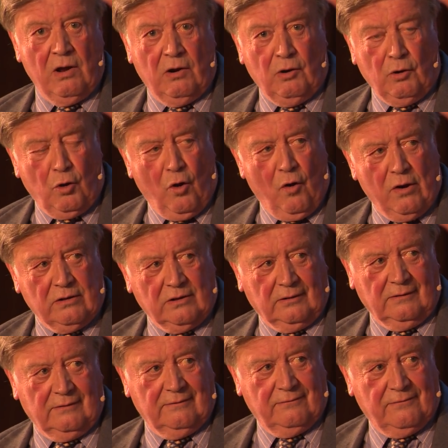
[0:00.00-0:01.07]

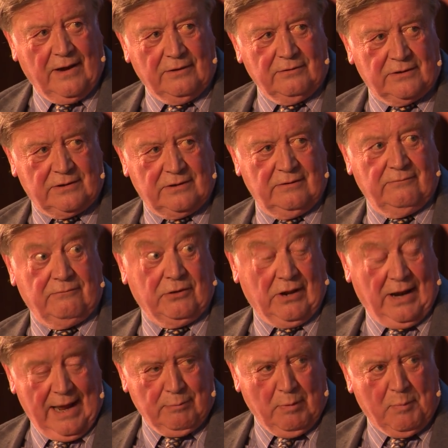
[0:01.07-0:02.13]
loyal vote for the
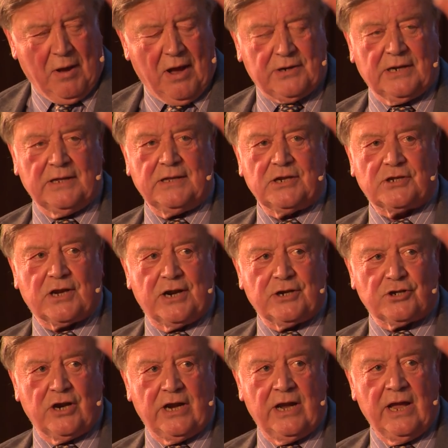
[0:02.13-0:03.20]
Labour Party in this
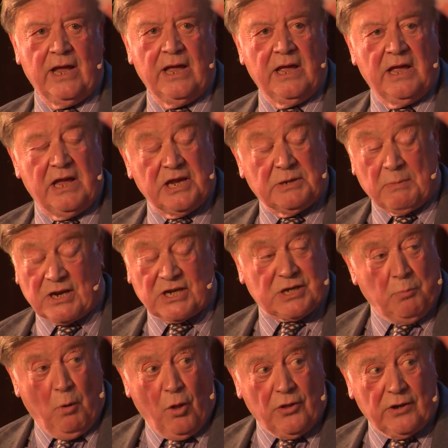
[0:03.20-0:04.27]
country is much
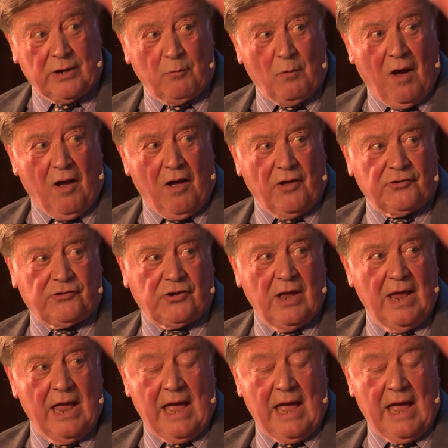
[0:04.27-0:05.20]
smaller than it was,